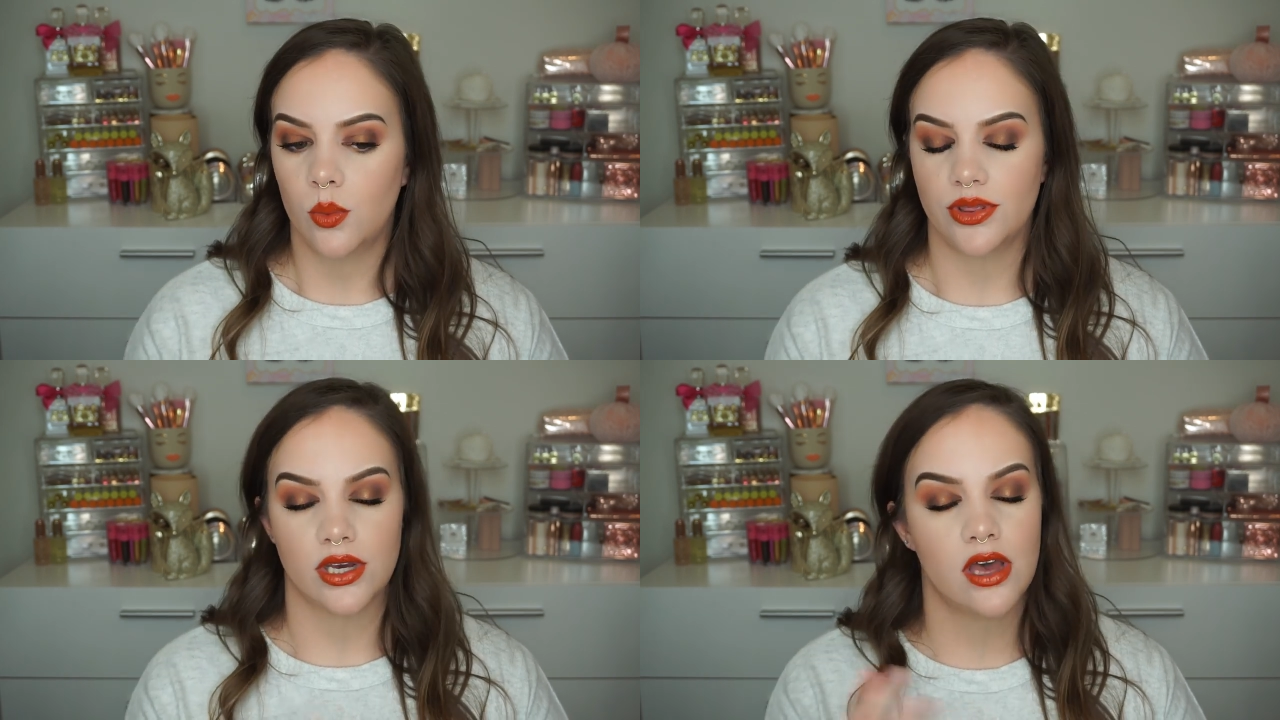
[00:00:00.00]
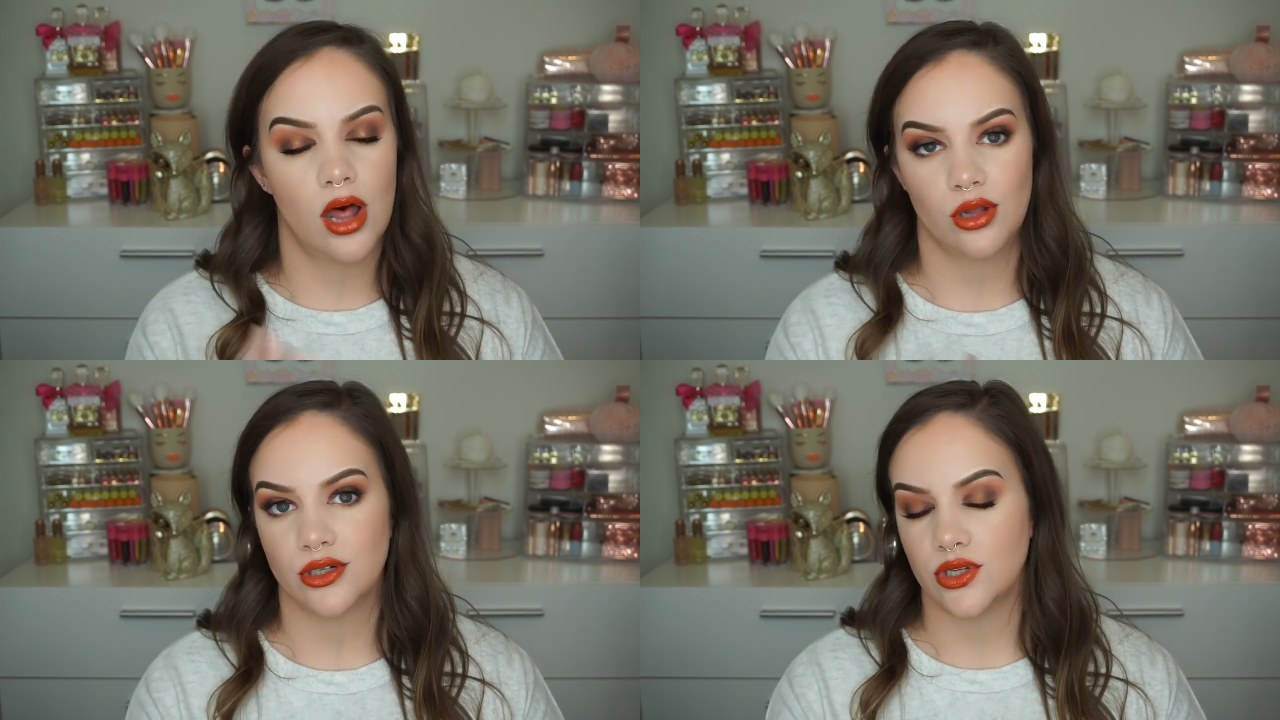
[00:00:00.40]
with the
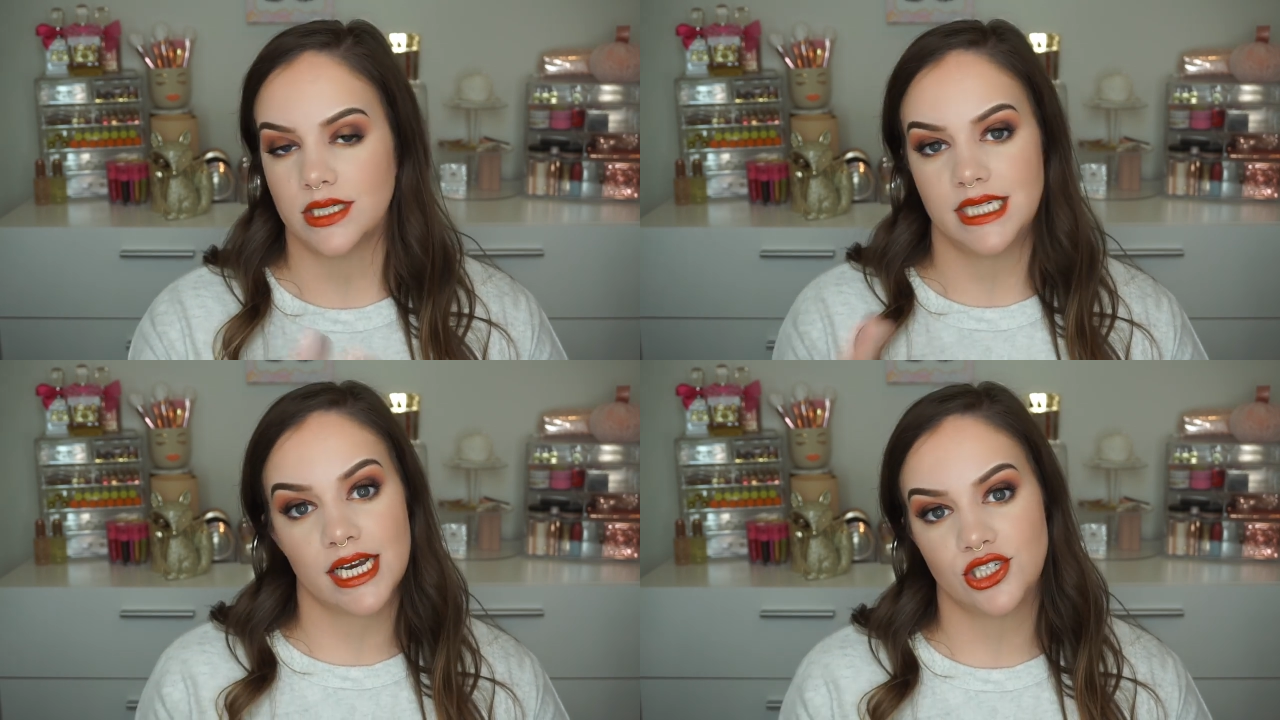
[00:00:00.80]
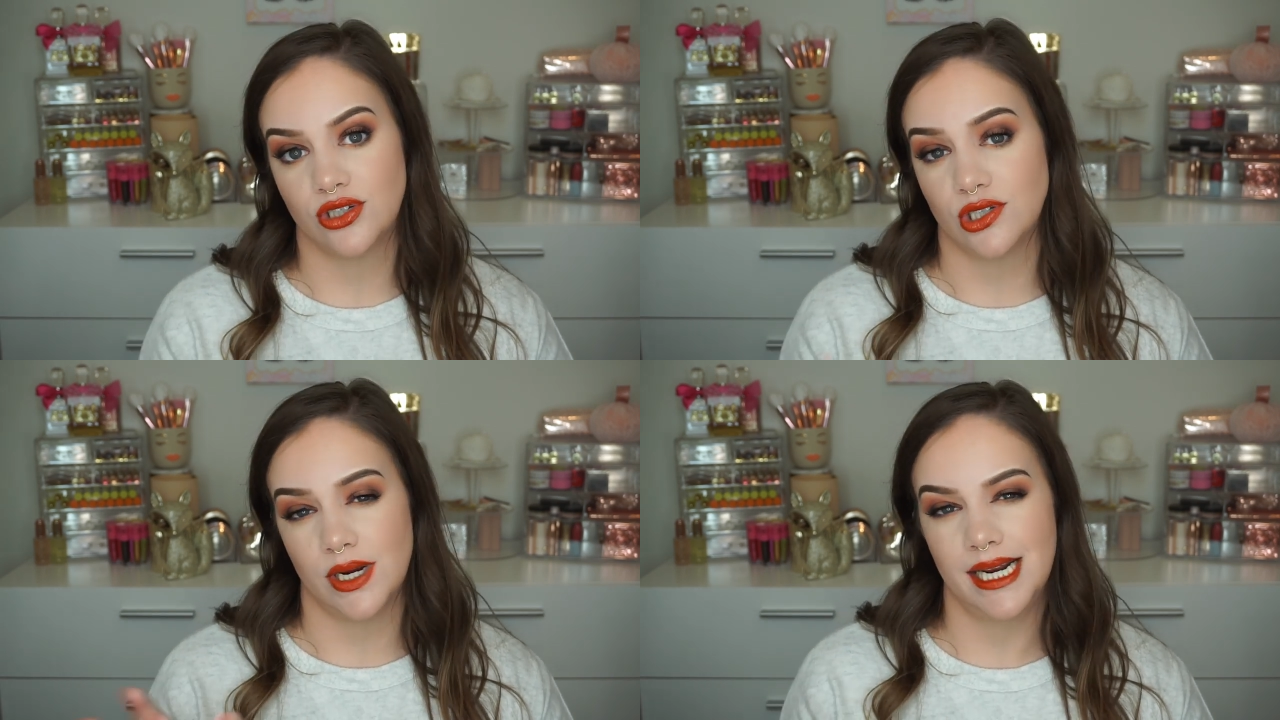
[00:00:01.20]
colors or the
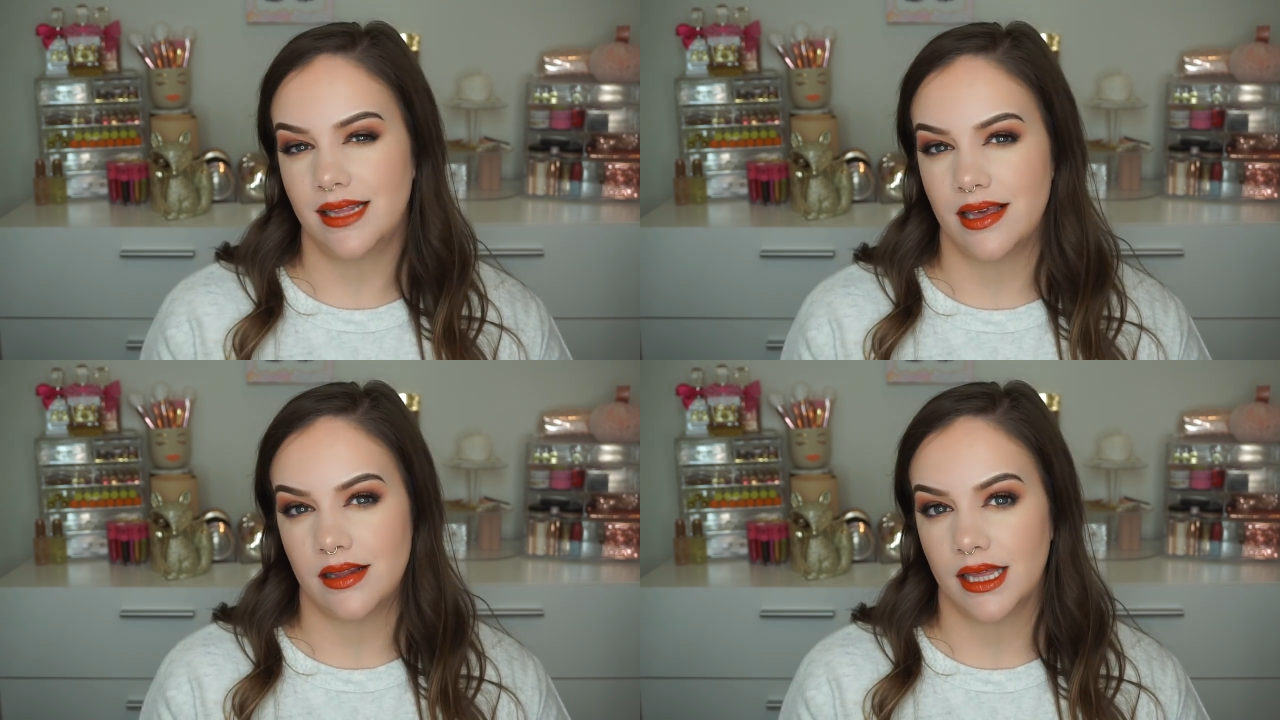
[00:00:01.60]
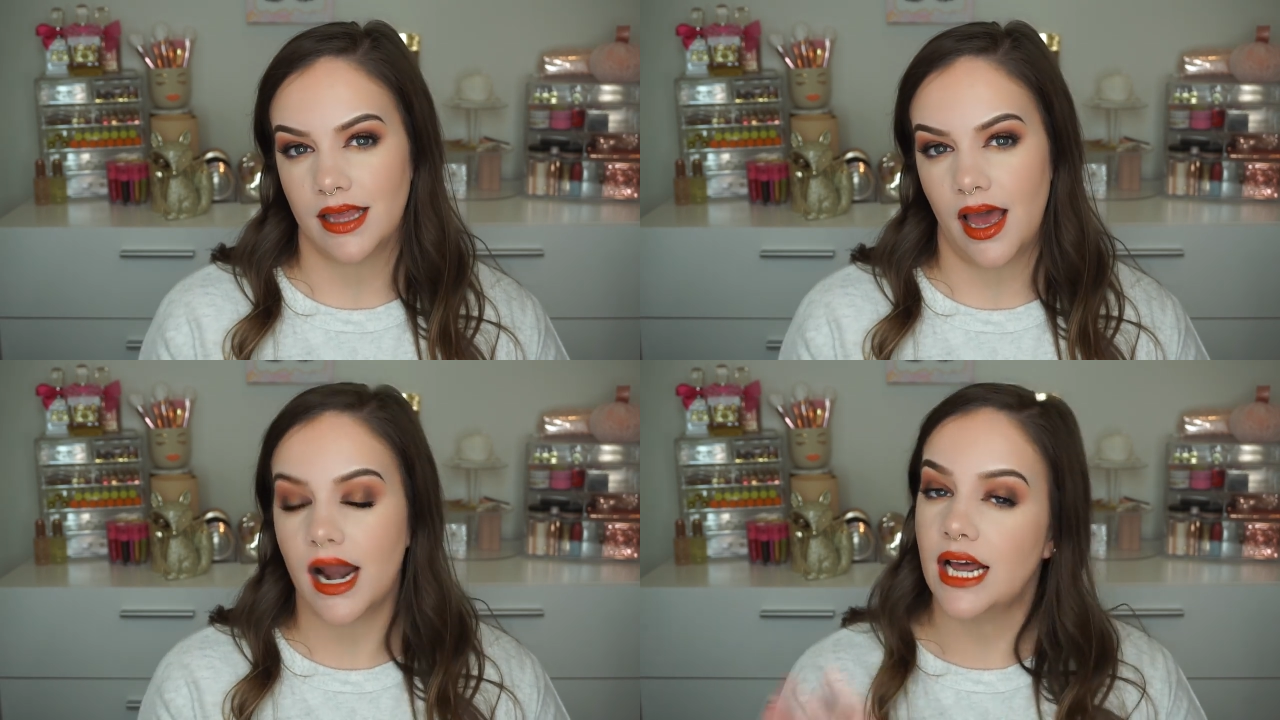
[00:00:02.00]
textures or anything like that.